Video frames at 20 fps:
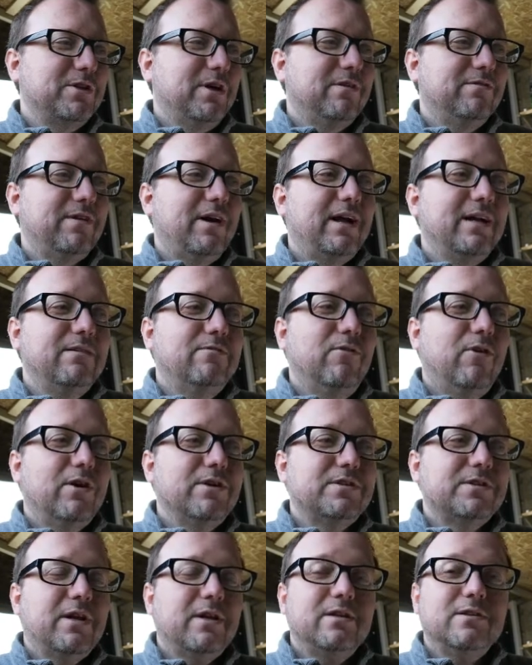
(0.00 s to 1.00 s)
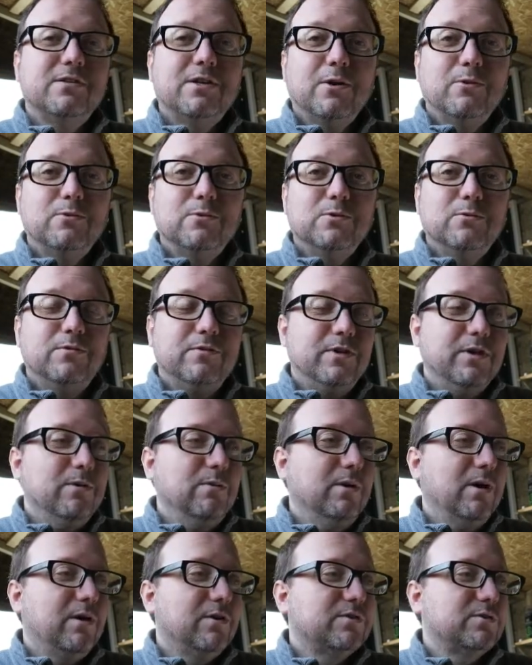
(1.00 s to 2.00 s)
stuff. 8 rides done in total for
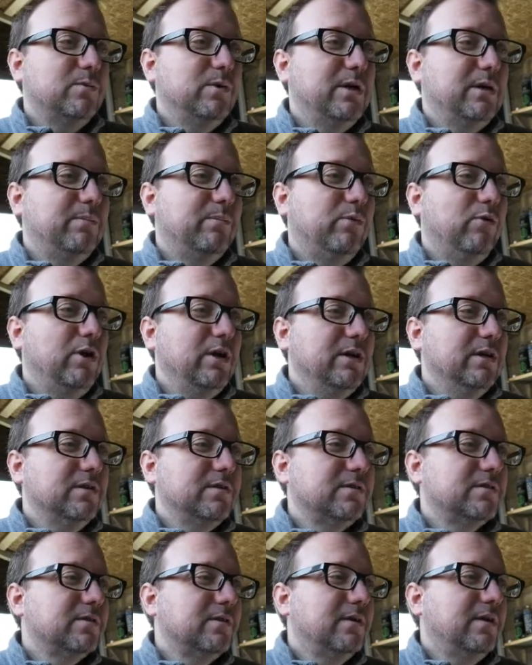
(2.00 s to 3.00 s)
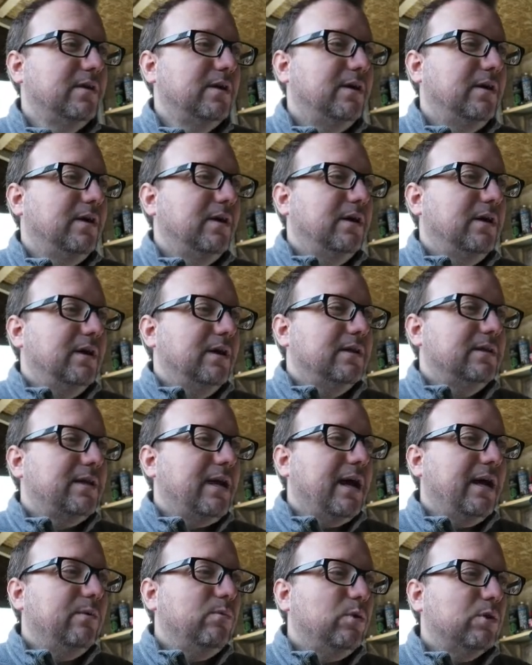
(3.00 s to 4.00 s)
you last week. Brilliant.
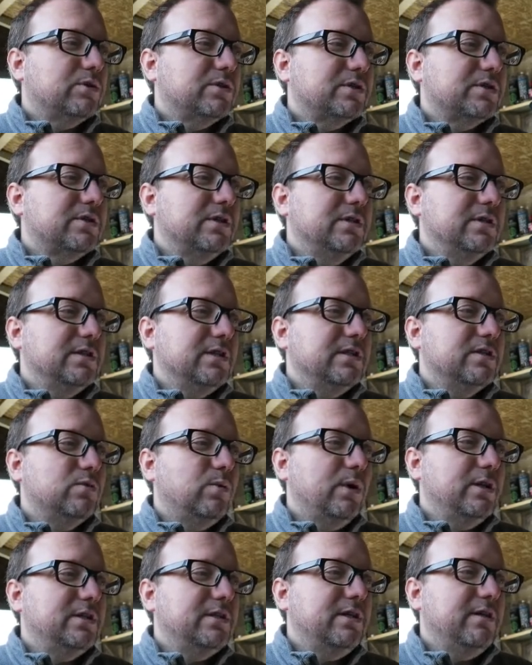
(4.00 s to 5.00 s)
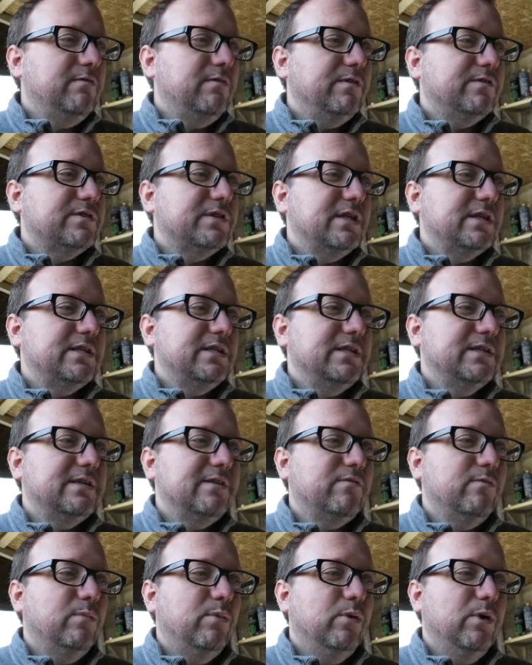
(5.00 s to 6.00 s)
Dan Watterson's in 20th with
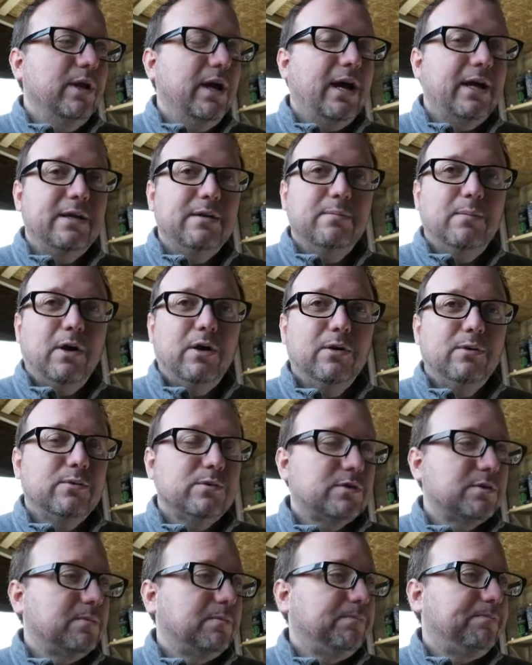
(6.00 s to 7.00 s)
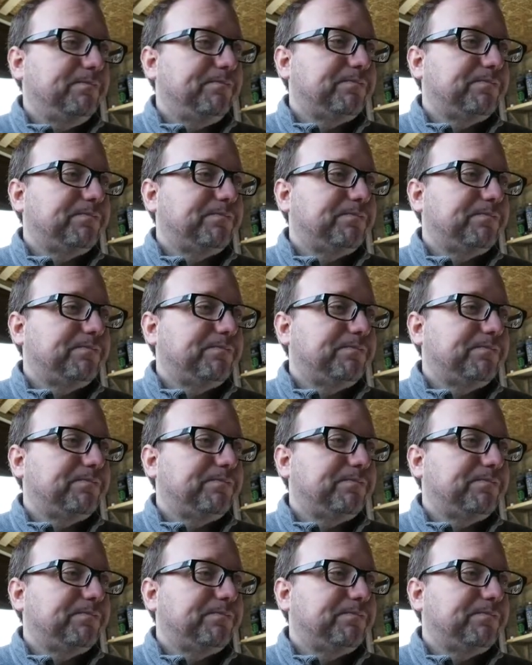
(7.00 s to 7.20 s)
67.8 miles.